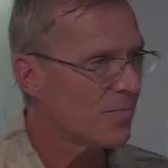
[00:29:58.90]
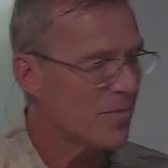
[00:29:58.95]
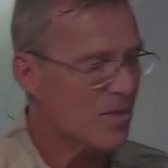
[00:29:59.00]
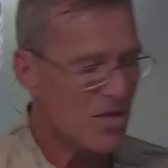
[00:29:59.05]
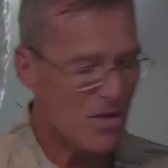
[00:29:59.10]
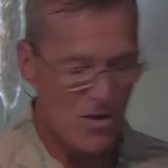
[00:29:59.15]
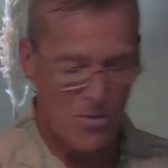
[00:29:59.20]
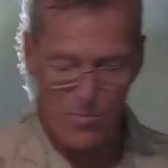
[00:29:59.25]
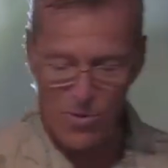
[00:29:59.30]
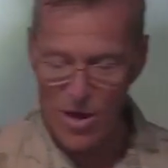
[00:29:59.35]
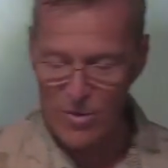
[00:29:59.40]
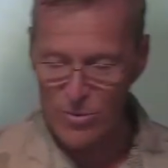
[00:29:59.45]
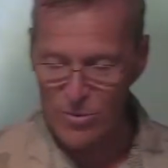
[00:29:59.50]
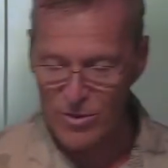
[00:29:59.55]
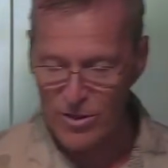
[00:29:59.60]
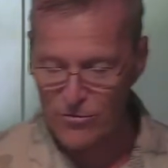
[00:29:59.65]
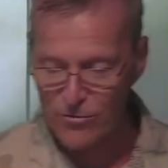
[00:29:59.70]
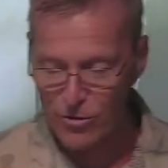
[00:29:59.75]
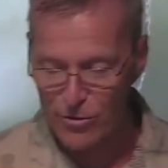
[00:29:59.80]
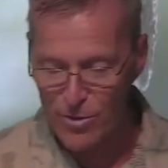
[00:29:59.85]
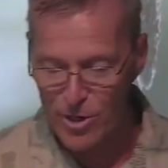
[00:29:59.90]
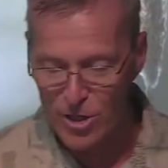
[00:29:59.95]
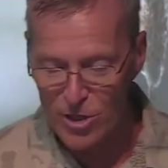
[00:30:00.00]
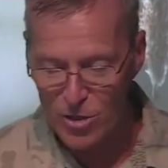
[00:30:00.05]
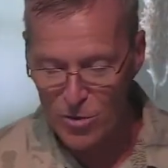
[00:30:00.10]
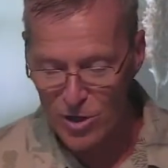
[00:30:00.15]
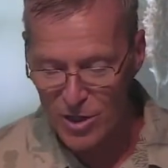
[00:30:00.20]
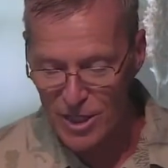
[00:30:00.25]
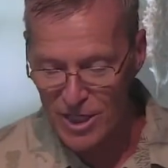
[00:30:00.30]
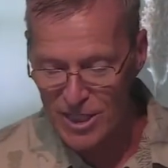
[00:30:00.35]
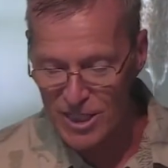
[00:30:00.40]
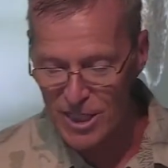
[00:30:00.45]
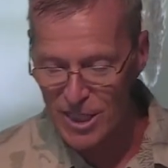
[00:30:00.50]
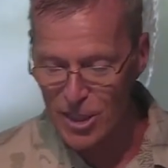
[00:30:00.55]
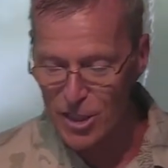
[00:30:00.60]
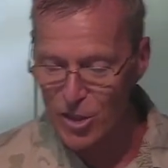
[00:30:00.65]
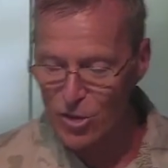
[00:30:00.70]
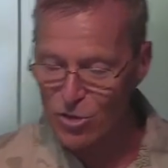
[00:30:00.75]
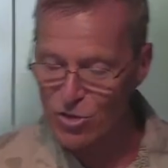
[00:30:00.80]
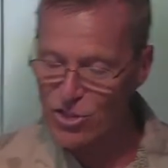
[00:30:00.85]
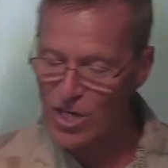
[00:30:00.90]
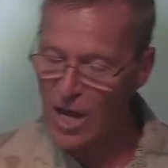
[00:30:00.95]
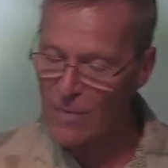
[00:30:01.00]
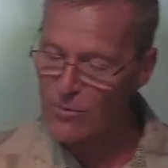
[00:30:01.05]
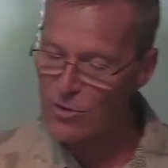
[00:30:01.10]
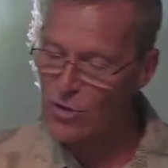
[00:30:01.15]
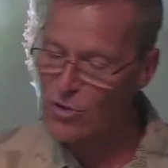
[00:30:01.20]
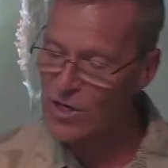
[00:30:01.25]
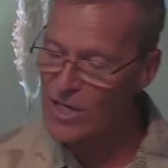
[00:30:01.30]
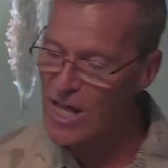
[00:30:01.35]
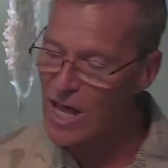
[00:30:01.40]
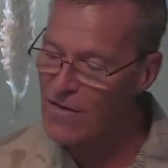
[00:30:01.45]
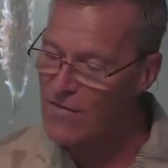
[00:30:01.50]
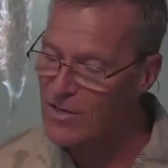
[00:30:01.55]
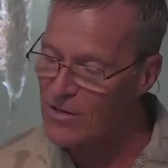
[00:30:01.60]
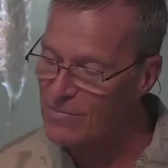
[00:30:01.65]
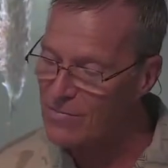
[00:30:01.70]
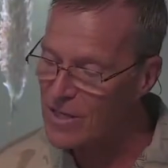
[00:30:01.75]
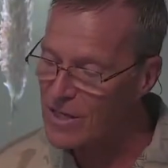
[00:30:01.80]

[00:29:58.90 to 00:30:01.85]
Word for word: You're probably familiar with Ezekiel chapter 11,